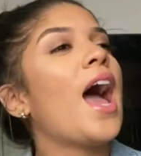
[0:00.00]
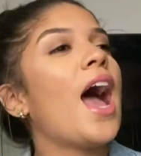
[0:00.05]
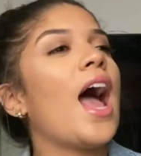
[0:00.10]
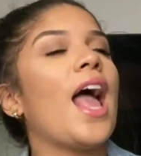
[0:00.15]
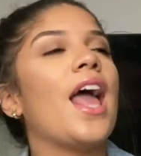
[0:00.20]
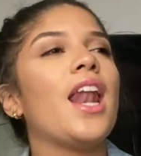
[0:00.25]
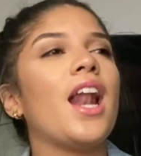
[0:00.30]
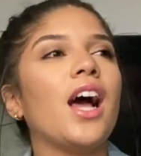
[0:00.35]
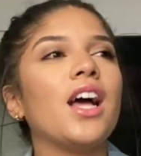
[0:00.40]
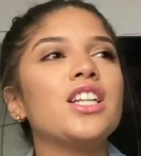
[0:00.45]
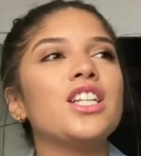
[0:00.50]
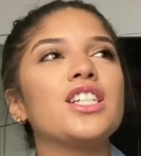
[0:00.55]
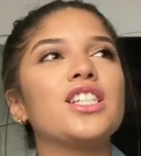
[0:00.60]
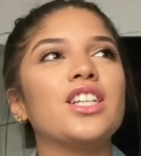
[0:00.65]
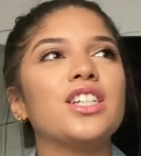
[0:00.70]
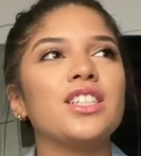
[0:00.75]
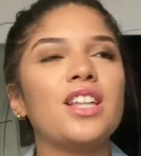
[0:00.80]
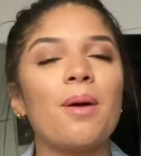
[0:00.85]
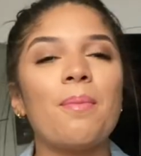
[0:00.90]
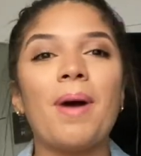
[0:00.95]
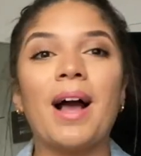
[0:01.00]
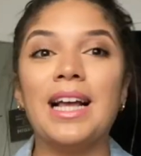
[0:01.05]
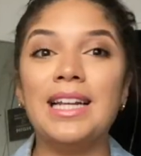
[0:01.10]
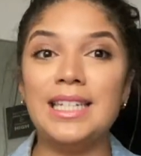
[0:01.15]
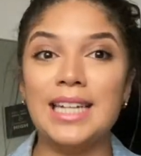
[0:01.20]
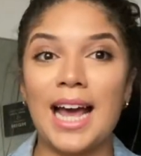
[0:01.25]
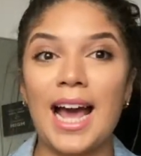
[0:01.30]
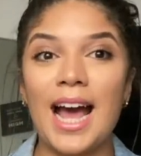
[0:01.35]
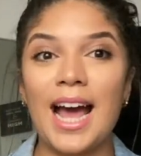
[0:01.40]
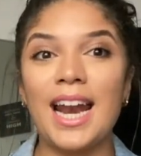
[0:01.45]
And I just looked at my
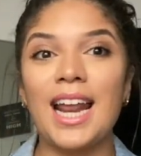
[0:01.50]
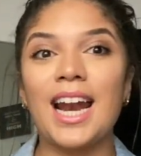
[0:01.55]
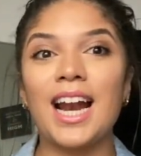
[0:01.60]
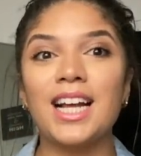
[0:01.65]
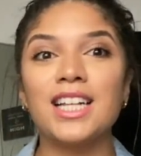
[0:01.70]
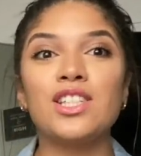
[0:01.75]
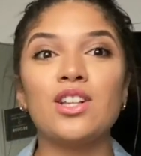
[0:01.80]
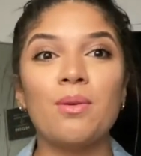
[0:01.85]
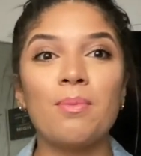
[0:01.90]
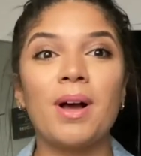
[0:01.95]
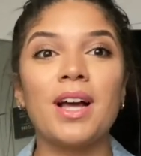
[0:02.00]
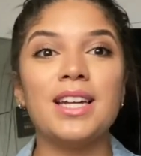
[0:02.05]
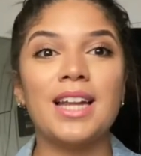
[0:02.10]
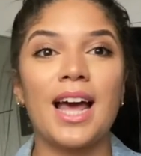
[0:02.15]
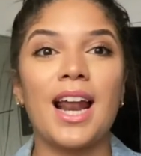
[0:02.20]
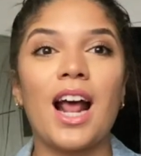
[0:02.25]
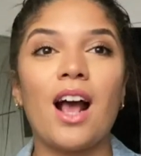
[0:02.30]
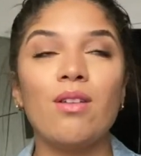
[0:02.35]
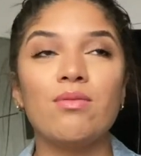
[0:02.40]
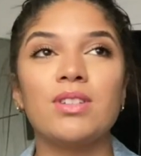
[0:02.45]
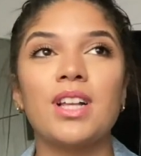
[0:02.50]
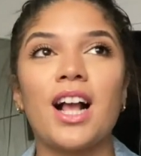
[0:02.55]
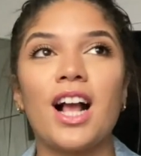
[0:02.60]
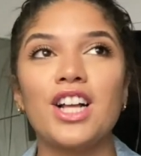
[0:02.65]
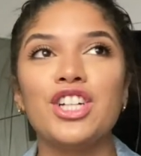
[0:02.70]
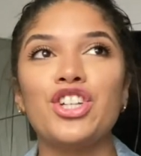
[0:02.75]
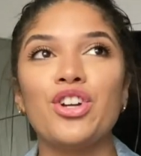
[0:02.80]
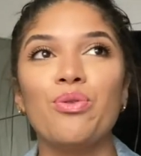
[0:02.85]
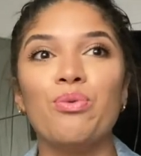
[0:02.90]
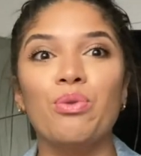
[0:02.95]
dad and I told my dad, I was like,
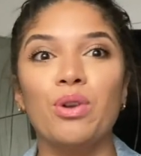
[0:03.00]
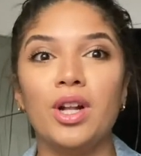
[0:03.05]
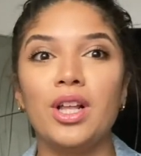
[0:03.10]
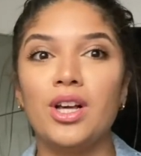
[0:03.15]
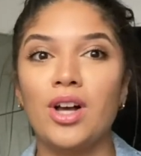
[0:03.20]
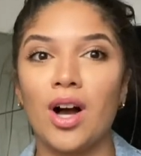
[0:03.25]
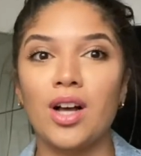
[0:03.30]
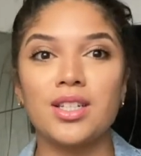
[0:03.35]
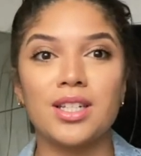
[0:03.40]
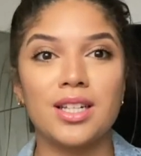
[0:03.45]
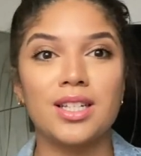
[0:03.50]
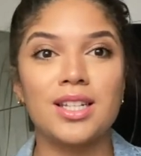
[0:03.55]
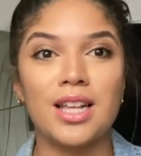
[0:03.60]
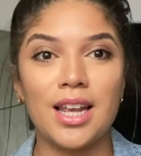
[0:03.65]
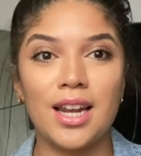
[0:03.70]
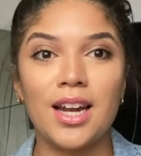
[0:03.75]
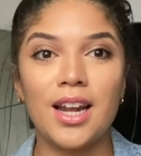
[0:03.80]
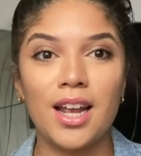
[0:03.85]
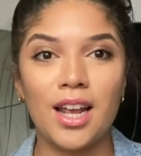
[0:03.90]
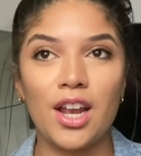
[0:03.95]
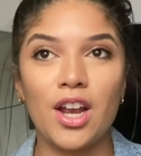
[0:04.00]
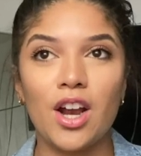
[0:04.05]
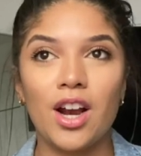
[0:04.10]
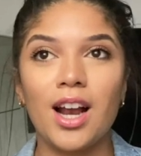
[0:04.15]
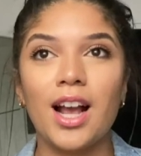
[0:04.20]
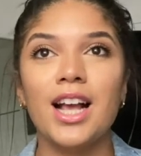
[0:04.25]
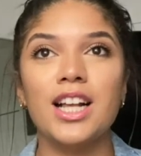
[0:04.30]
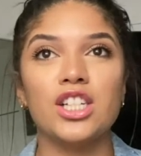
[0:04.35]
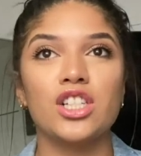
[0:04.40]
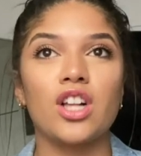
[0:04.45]
I should really cause a scene in here
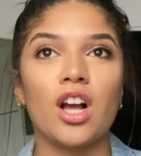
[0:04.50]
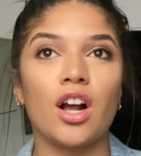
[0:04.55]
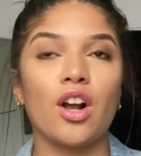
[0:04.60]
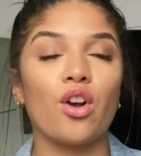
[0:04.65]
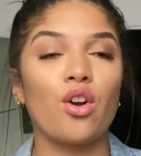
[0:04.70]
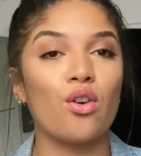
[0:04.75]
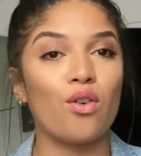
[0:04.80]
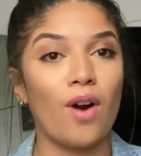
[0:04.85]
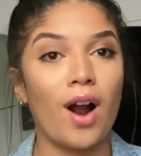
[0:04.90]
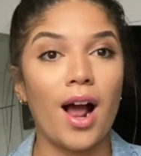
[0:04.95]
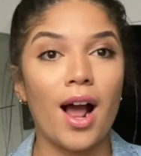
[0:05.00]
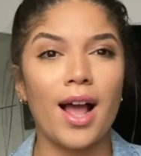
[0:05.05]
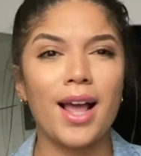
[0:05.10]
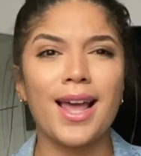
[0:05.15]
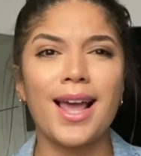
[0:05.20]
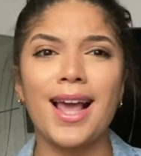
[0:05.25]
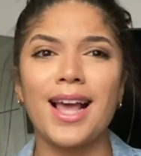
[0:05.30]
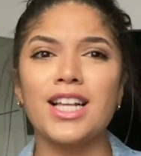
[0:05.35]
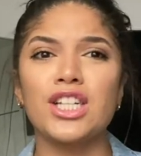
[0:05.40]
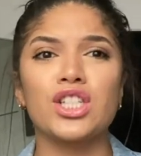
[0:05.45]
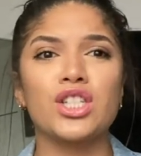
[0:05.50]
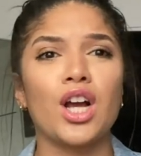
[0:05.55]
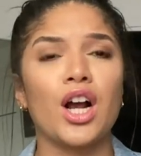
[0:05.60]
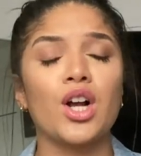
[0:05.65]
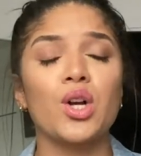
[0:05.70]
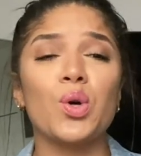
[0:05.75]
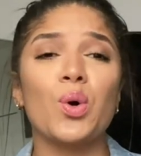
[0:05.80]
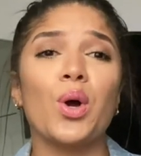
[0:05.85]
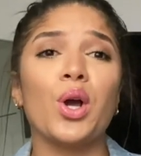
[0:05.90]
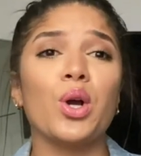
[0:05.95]
and start crying and
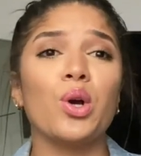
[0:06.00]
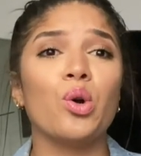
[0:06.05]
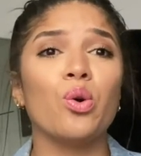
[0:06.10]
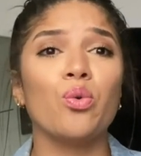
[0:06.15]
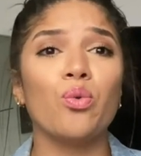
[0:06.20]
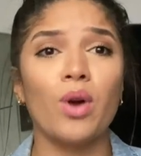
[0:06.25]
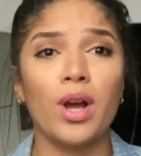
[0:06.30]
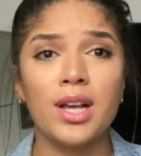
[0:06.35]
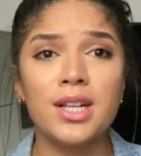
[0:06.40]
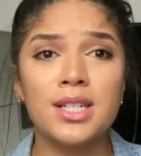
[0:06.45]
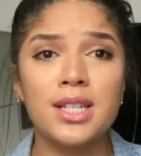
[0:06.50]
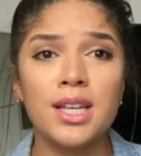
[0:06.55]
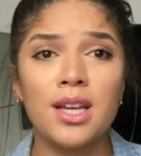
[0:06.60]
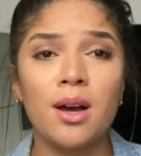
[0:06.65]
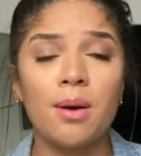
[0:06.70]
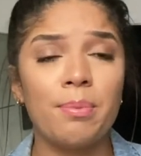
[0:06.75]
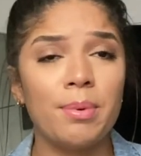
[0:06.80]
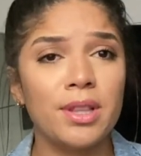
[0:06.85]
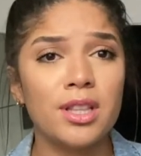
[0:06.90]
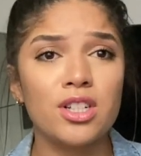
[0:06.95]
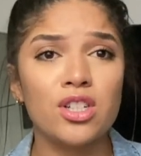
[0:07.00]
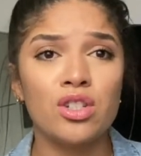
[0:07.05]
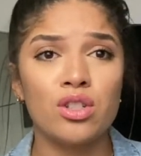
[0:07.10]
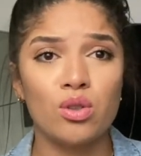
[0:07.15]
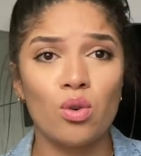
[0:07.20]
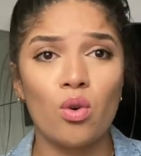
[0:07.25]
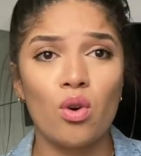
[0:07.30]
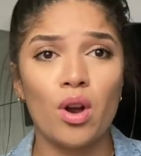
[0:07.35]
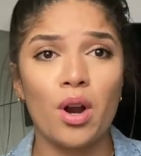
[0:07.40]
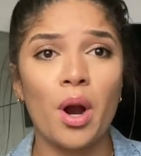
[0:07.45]
start going crazy up in the
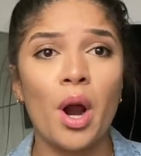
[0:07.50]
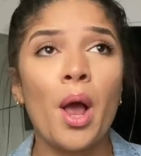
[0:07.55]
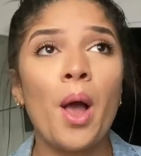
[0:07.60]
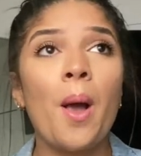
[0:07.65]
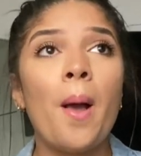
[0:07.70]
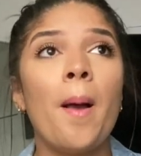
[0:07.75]
store.